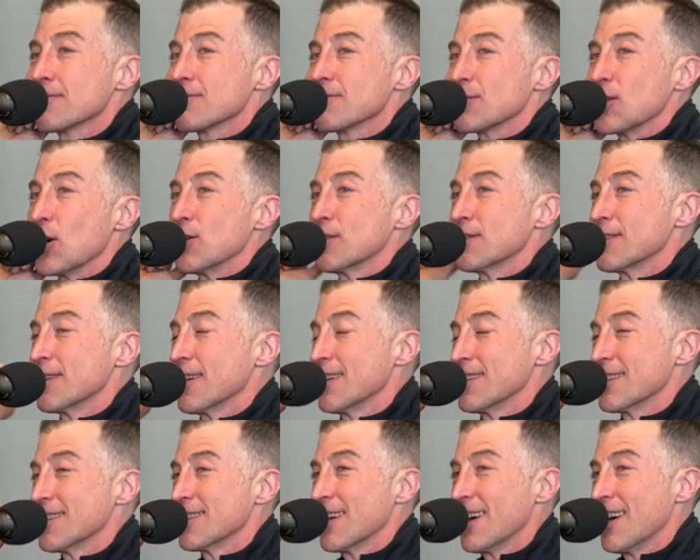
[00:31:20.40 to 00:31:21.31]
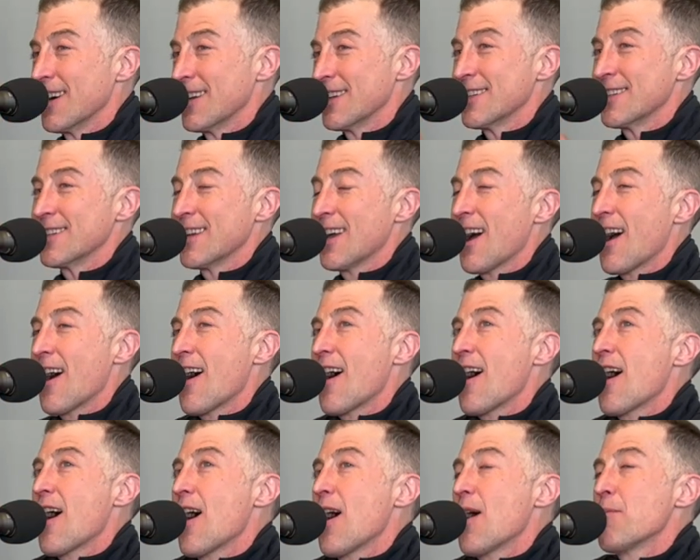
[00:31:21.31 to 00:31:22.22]
Dun, dun, dun.
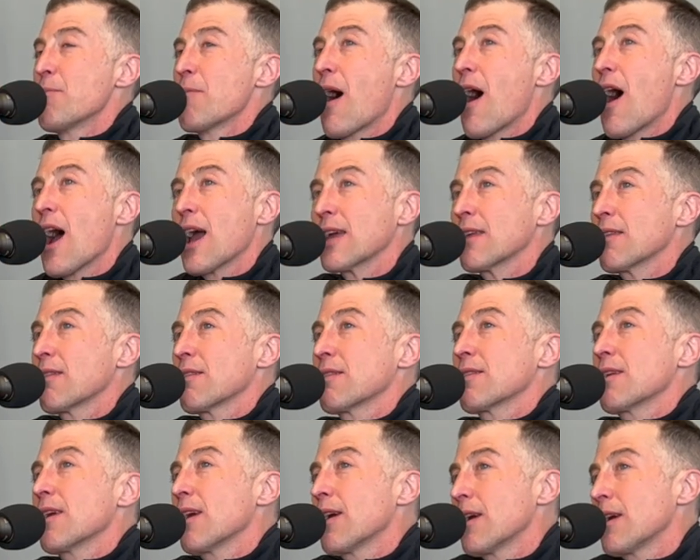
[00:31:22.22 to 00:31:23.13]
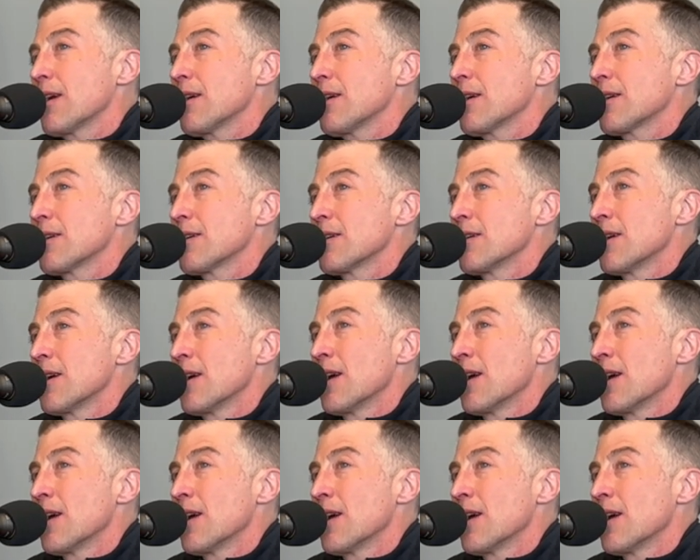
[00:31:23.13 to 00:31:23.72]
I think